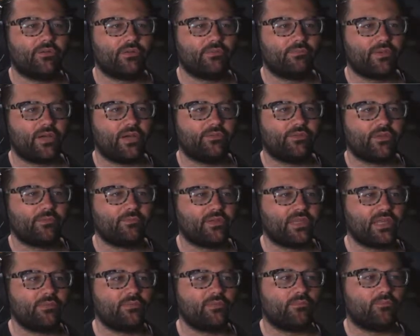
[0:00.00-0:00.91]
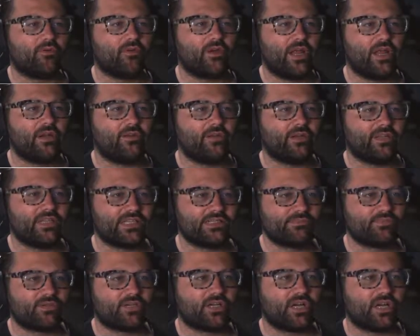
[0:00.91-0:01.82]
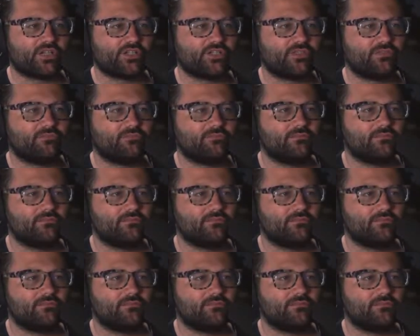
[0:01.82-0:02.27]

about, they keep it more airy, less percussion.